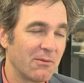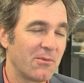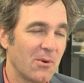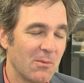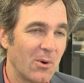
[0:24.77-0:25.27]

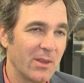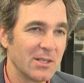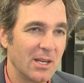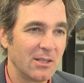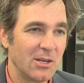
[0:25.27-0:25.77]
for more than
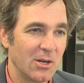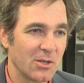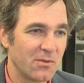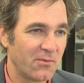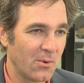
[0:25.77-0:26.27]
10
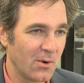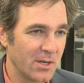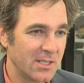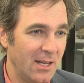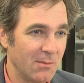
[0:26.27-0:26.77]
years for
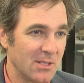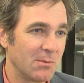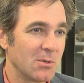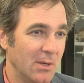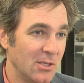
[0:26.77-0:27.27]
sediments
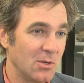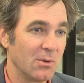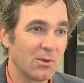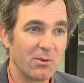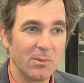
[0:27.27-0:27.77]
between 2
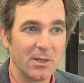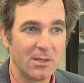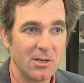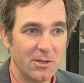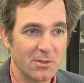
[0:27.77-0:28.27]
and 3 million
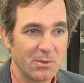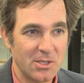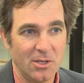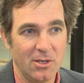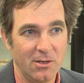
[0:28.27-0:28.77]
years,
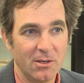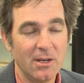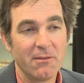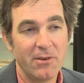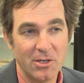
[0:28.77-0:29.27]
which are
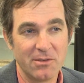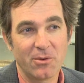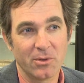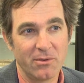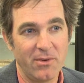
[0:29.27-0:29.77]
very
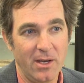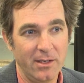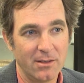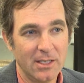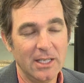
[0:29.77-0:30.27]
difficult to
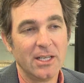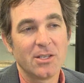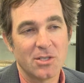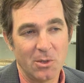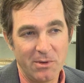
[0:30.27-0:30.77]
find.
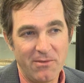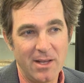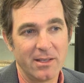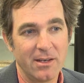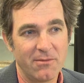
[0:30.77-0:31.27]
So we
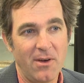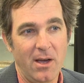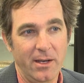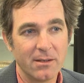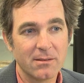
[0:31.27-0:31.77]
finally did
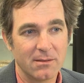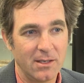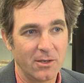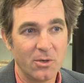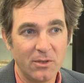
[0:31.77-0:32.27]
find
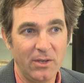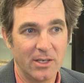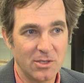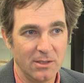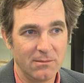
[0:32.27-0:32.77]
a good
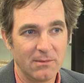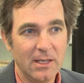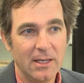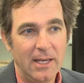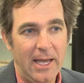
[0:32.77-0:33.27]
section,
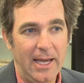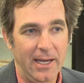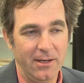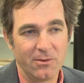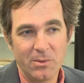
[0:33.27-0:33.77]

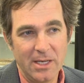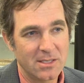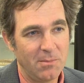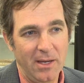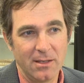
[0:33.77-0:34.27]
and we had
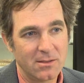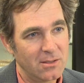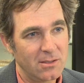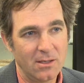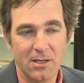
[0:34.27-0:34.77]

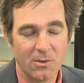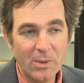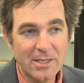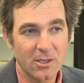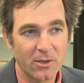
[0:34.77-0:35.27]
spent
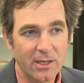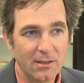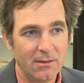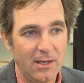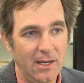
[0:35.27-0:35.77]
weeks
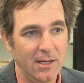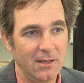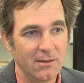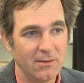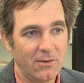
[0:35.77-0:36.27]
looking,
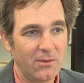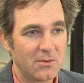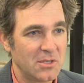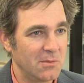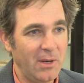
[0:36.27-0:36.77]
and
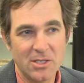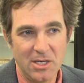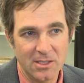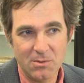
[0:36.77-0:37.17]
just by chance